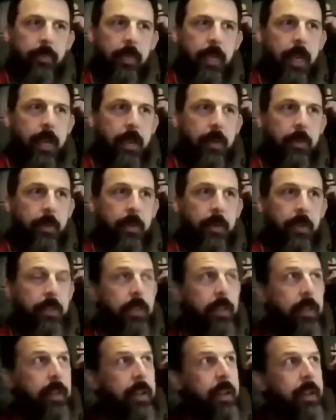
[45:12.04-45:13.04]
Yeah, it
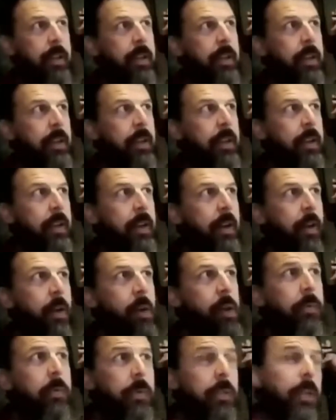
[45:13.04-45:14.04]

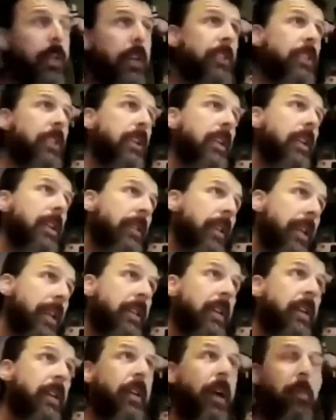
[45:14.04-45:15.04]
was honestly like
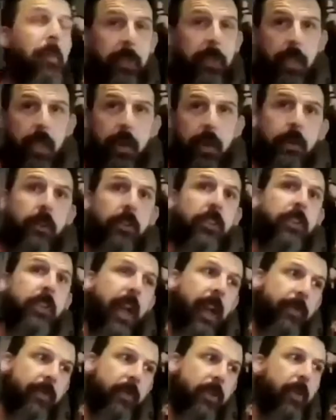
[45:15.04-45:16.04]
a couple years
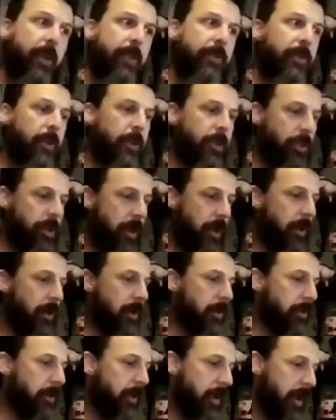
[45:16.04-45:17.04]
after my first
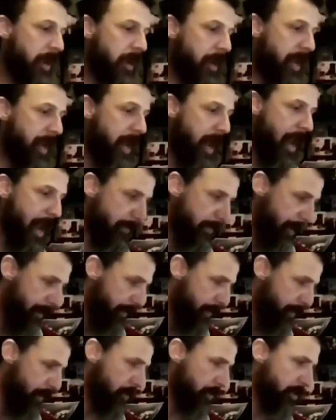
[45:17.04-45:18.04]
show. So I'd had my
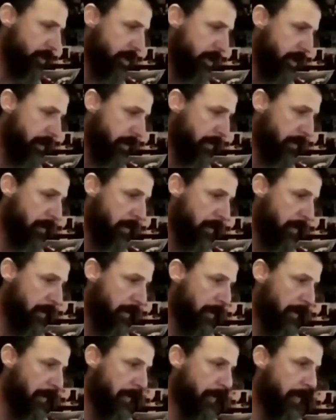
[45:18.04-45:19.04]
first show,
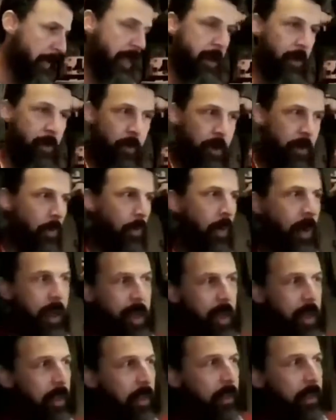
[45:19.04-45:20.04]
and it went
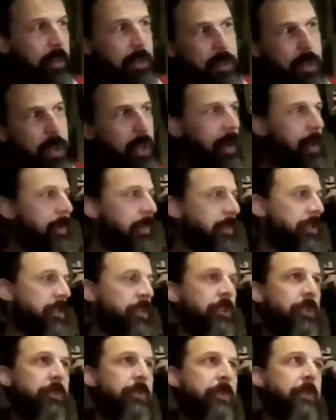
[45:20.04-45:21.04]
well, and then I was
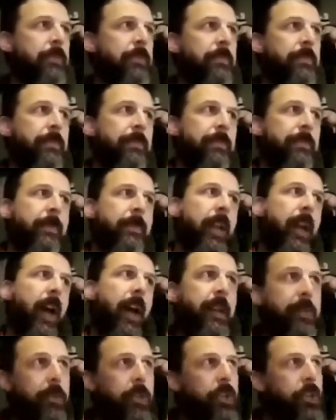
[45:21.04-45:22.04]
kind
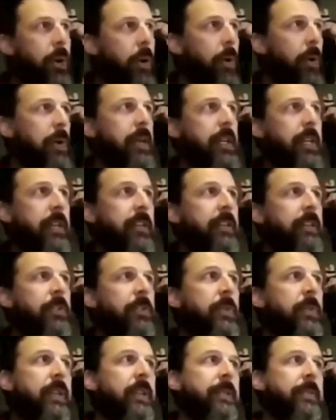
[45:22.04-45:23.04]
of showing and
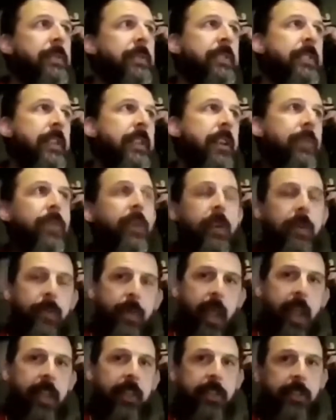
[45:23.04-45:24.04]
doing different
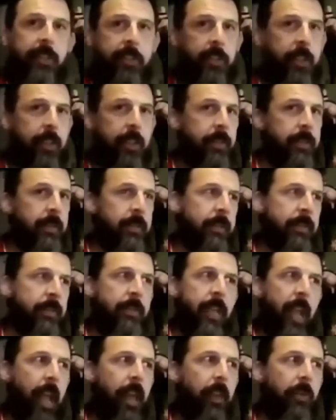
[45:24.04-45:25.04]
events and
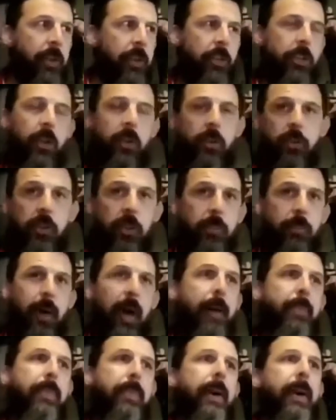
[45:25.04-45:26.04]
gallery shows and
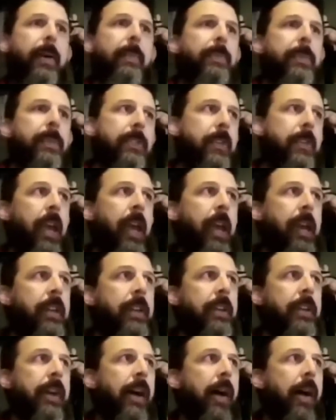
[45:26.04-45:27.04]
pop-ups,
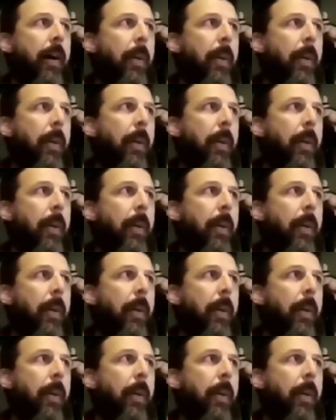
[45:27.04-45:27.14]
and